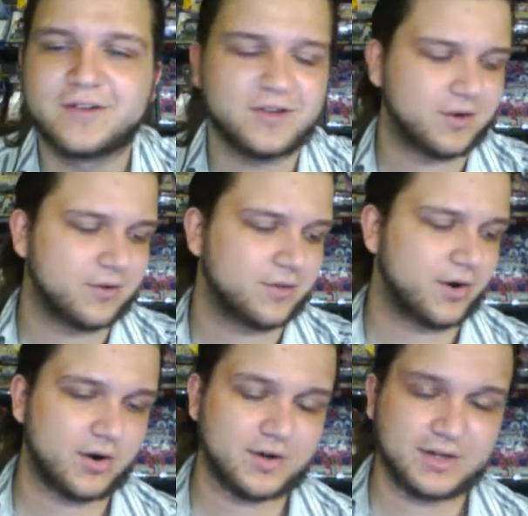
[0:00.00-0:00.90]
They're
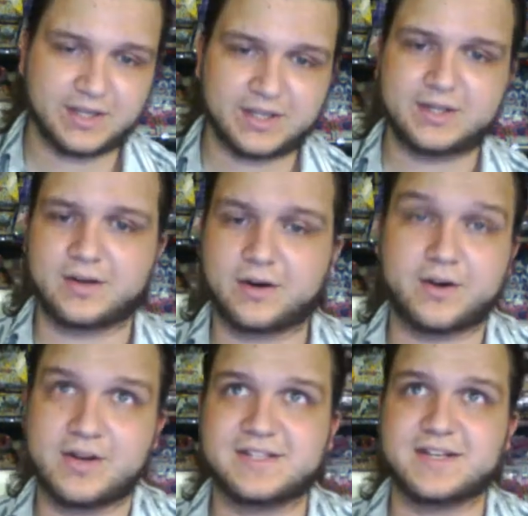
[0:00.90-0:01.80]
hard to get, or
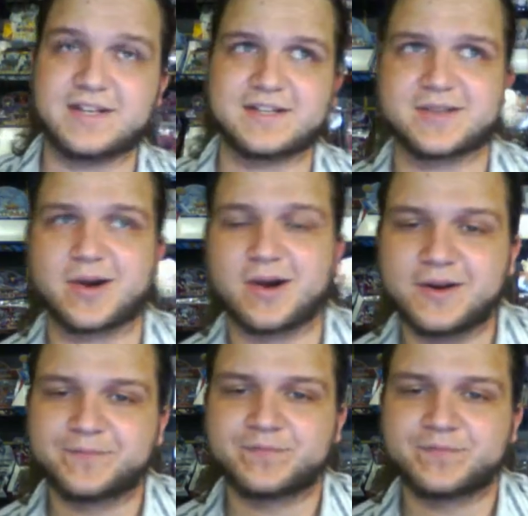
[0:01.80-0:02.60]
they're easy to get, sorry.